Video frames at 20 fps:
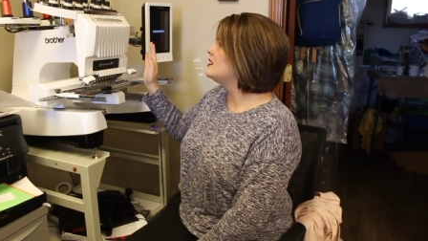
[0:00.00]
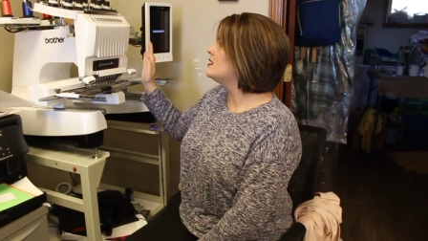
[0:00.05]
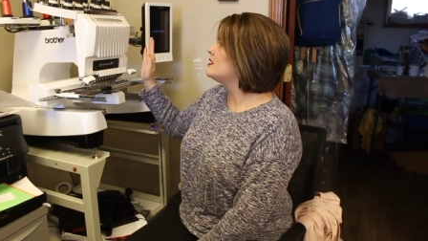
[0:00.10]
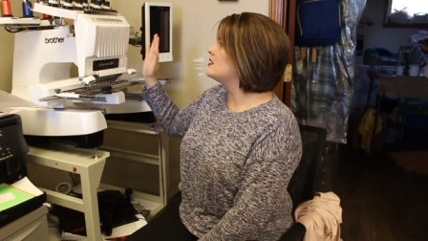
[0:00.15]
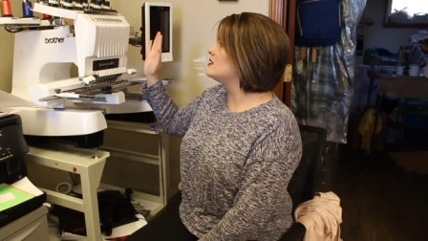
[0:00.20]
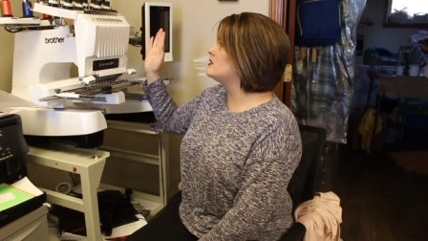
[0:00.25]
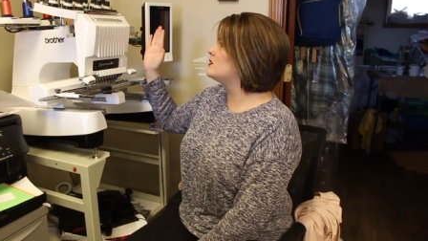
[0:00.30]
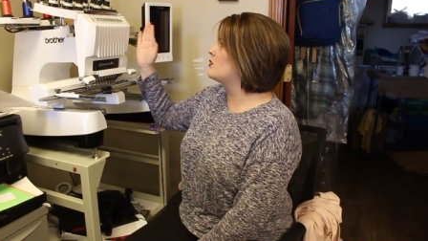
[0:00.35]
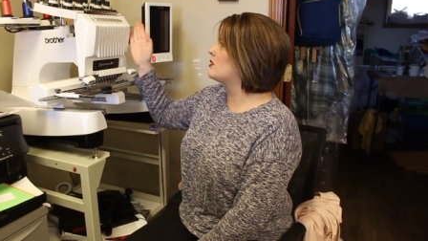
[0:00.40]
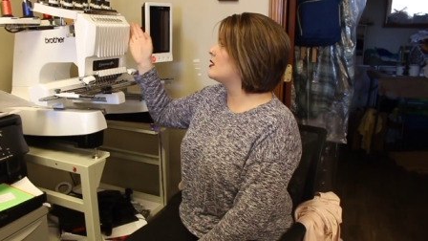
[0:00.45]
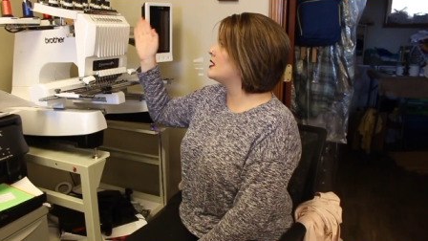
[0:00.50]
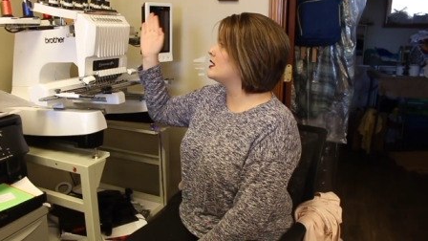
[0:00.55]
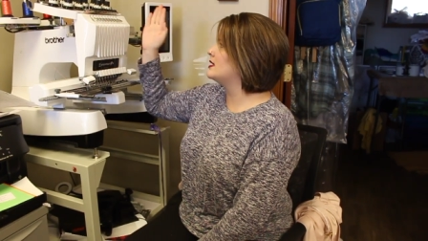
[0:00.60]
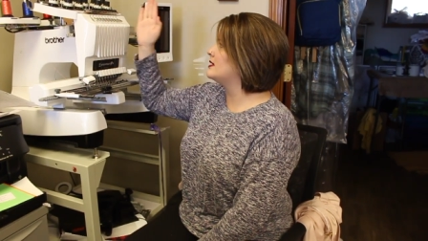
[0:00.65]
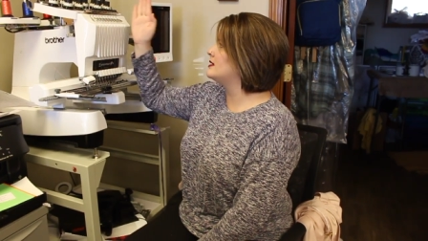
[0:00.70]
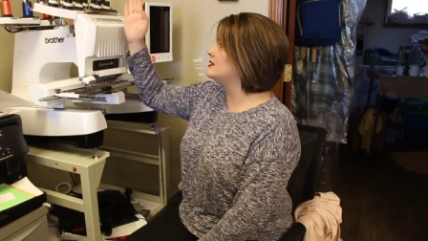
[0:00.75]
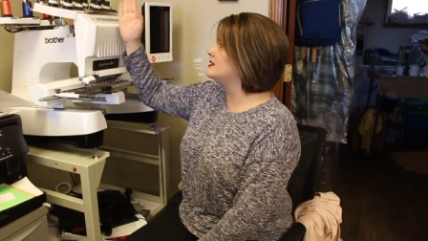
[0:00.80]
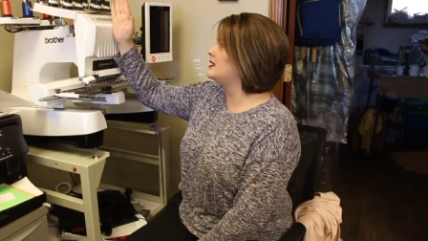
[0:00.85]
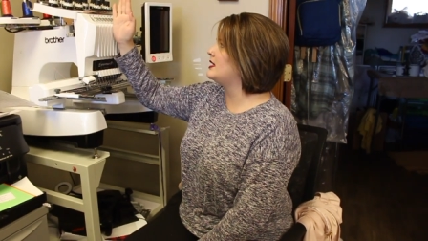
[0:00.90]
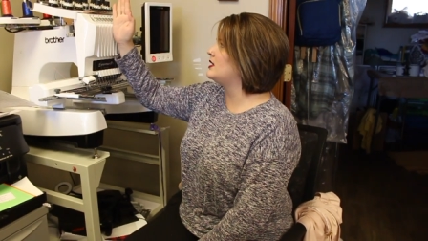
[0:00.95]

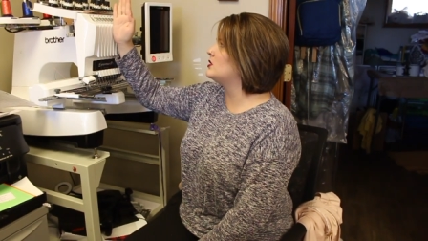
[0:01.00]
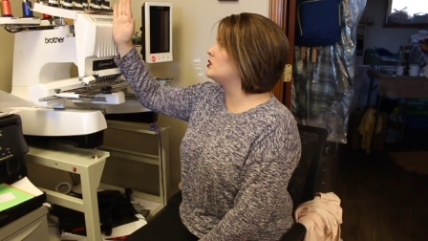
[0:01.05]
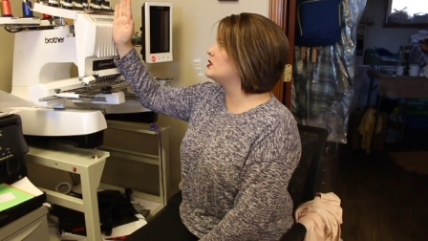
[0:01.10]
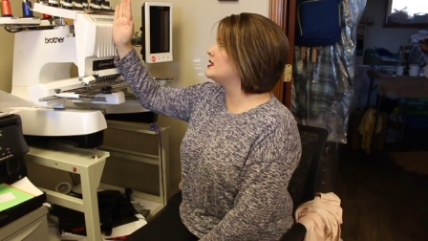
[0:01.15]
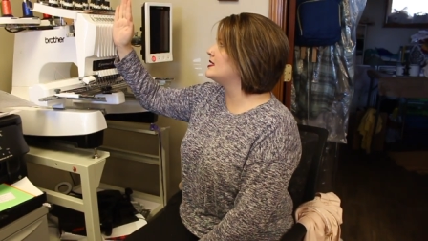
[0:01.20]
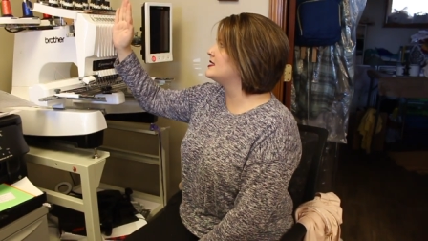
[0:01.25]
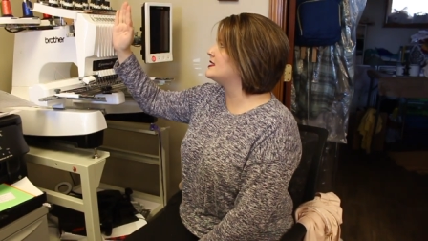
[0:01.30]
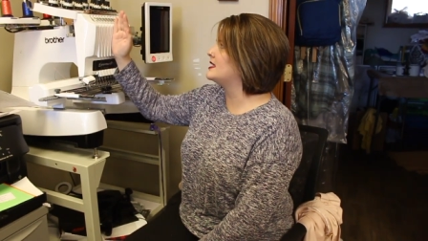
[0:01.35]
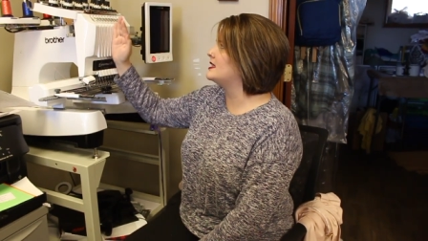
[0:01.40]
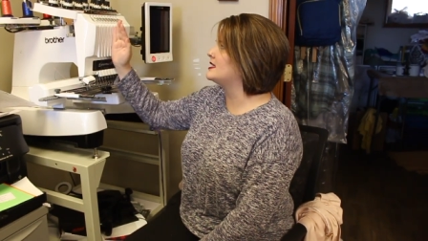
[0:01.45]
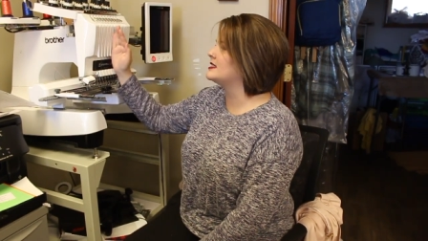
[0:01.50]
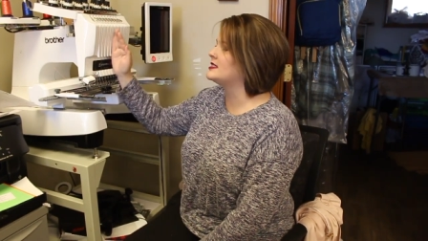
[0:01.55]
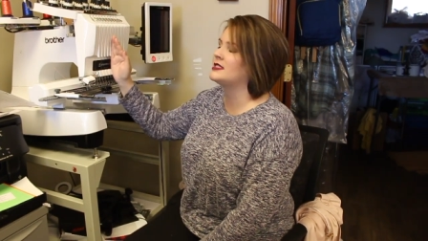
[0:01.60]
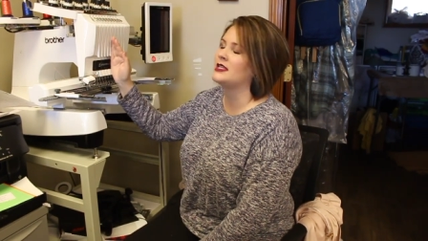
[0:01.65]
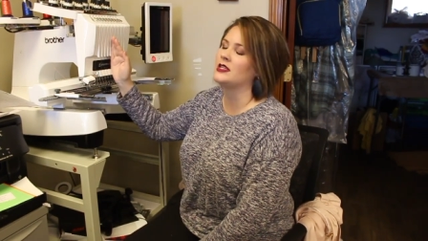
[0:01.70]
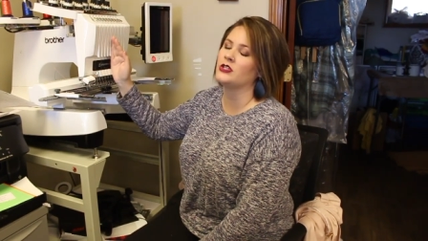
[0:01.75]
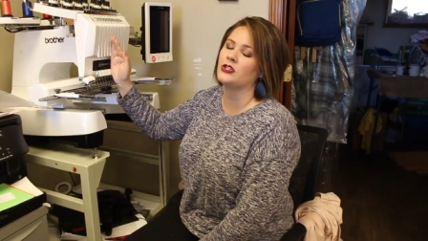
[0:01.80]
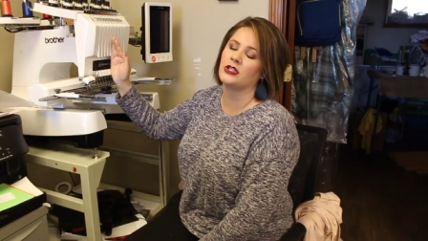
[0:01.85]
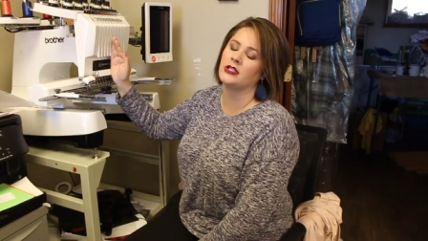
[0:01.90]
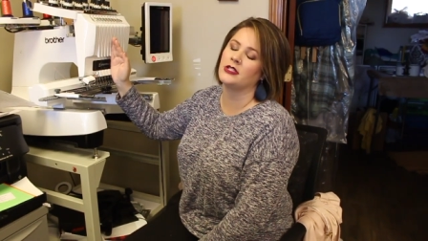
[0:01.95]
your needle is in the
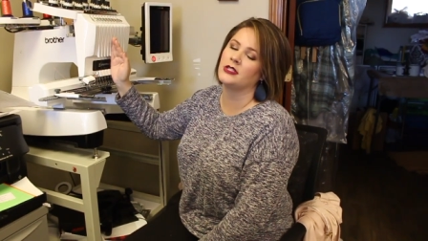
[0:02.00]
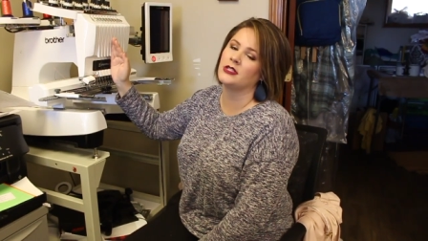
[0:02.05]
center.